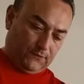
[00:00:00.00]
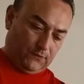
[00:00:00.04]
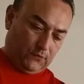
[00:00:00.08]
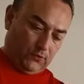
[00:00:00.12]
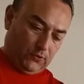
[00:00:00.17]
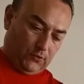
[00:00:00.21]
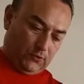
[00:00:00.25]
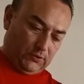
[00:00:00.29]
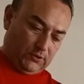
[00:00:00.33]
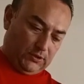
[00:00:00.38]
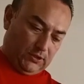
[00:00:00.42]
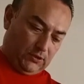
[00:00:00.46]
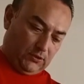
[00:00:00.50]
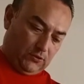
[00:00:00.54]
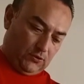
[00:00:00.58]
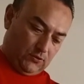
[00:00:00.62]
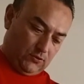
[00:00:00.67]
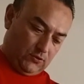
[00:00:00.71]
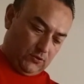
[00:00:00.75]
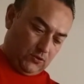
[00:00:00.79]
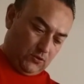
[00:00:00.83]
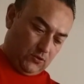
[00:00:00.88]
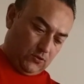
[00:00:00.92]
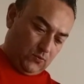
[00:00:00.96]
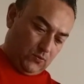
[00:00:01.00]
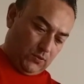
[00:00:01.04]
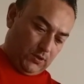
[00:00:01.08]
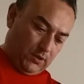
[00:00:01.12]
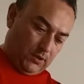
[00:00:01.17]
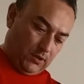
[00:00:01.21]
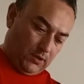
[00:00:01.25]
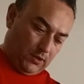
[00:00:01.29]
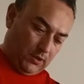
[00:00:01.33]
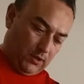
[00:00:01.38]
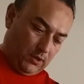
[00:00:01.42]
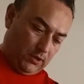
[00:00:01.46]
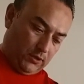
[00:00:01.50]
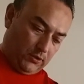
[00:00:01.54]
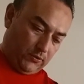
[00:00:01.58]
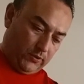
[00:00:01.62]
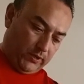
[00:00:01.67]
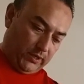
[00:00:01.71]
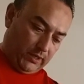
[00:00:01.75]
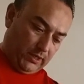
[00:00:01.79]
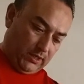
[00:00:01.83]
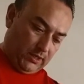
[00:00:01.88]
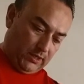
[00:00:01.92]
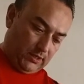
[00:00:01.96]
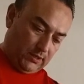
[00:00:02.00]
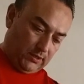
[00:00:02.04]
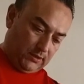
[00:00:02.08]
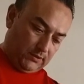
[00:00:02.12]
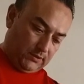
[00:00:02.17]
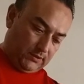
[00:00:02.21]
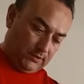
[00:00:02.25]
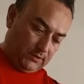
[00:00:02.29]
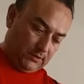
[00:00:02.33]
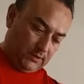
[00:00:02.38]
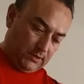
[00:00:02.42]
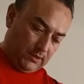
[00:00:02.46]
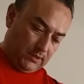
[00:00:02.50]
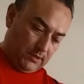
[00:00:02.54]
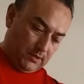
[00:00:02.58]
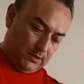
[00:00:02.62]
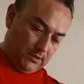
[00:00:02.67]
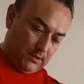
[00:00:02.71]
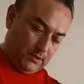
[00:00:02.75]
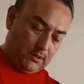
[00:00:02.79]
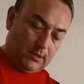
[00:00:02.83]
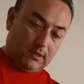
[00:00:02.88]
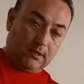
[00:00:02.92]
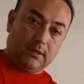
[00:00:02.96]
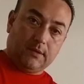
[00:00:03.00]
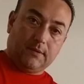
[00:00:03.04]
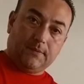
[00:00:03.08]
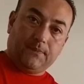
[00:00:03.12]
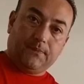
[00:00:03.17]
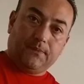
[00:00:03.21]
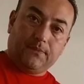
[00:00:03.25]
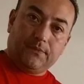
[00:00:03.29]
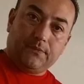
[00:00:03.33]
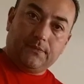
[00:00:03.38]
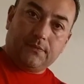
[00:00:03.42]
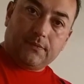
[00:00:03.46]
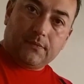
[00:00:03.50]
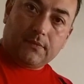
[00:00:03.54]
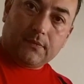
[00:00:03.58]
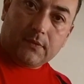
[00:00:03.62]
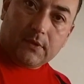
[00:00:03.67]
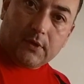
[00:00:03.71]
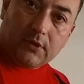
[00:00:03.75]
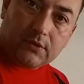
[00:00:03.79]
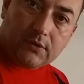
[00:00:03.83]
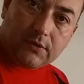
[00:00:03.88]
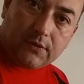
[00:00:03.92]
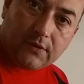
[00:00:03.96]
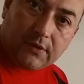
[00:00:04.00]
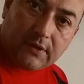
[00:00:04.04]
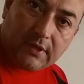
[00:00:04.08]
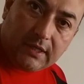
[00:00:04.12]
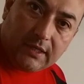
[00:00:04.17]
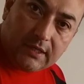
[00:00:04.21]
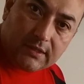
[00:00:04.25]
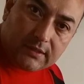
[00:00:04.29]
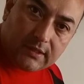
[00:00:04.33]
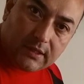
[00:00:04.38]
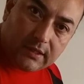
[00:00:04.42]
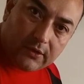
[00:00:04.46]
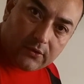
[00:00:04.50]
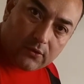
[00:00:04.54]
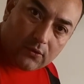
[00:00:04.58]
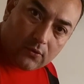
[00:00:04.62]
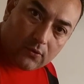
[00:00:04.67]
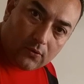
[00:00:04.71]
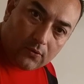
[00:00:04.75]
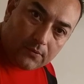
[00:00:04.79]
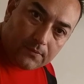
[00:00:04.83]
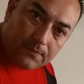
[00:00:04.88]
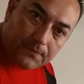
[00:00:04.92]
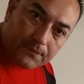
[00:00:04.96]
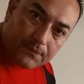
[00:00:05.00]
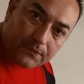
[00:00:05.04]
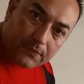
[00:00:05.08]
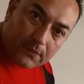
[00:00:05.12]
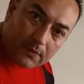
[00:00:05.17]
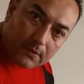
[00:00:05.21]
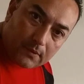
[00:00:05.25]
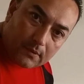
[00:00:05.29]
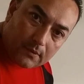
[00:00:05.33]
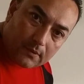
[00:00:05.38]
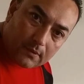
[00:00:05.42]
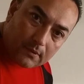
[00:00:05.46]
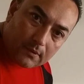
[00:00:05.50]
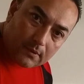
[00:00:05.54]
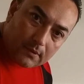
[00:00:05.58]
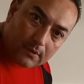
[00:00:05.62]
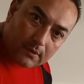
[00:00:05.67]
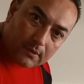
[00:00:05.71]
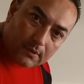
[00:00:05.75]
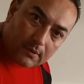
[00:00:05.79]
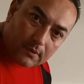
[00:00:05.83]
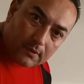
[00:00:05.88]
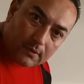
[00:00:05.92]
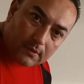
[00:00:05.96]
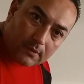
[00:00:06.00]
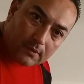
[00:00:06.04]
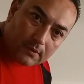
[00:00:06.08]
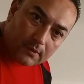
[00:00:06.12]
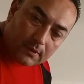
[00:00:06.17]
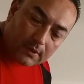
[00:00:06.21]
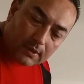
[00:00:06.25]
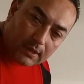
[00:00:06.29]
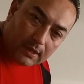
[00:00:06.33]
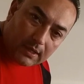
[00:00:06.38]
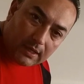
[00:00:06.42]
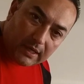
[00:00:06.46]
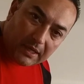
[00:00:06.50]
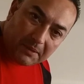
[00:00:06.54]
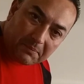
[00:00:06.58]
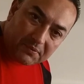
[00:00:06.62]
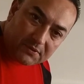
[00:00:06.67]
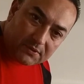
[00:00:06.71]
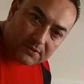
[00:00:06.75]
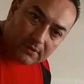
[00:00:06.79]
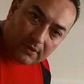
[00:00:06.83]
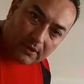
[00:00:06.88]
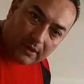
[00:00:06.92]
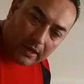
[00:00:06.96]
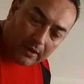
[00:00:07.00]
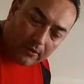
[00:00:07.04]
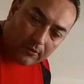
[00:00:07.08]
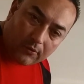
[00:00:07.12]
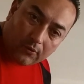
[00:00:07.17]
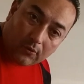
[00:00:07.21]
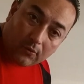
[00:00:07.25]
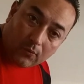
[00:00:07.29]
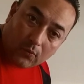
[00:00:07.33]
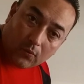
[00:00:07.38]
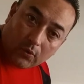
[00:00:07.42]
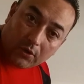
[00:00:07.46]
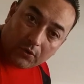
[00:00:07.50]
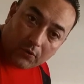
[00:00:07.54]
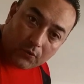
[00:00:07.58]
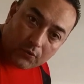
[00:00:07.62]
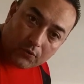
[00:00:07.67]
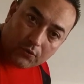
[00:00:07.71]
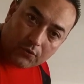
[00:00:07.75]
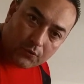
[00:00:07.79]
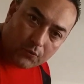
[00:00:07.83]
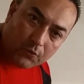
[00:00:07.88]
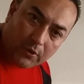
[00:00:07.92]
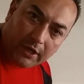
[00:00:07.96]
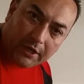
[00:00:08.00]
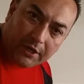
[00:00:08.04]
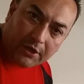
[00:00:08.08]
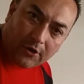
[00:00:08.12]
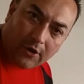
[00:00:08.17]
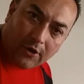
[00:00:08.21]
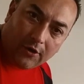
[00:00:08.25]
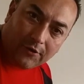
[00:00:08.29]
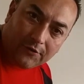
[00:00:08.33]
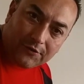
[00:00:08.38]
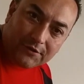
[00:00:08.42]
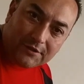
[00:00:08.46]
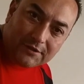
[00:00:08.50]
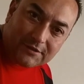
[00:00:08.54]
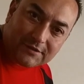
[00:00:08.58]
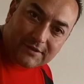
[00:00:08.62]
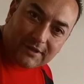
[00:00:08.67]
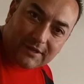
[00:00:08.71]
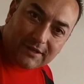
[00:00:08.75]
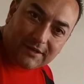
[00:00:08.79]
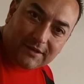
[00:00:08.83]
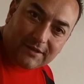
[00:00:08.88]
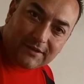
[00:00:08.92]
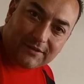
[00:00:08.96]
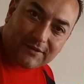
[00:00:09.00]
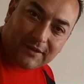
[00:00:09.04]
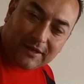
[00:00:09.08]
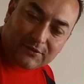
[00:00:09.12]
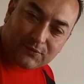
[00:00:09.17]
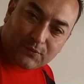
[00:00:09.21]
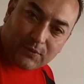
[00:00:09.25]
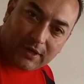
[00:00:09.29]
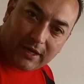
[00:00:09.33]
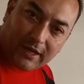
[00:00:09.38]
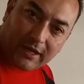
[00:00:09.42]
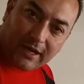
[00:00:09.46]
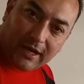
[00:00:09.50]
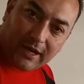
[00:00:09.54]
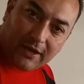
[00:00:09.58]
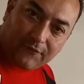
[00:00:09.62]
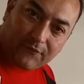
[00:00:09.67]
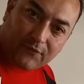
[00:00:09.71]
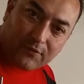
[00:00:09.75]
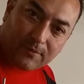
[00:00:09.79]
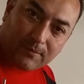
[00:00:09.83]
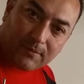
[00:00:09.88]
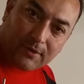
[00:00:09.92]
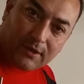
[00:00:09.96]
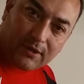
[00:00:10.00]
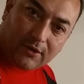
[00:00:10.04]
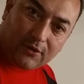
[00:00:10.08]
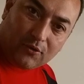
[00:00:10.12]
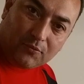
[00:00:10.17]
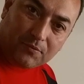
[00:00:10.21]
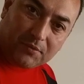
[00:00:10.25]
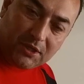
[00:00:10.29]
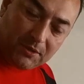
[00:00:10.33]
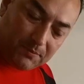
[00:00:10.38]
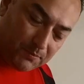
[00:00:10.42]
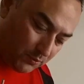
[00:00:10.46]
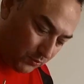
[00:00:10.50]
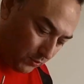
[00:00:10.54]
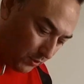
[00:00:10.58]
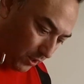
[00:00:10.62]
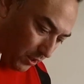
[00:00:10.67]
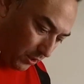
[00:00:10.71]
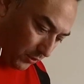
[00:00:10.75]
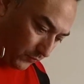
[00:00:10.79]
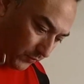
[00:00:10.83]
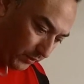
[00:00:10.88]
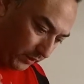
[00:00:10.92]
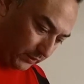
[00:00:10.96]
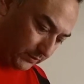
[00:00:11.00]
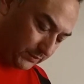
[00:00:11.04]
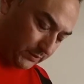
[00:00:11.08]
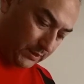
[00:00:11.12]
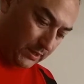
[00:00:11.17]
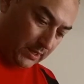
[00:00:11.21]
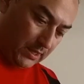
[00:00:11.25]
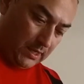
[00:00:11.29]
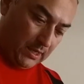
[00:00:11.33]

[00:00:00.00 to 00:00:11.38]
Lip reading: For those that don't know what a hog ring is, they're these little clips, or I don't know what you really call these. That's what I got from Home Depot, hog rings.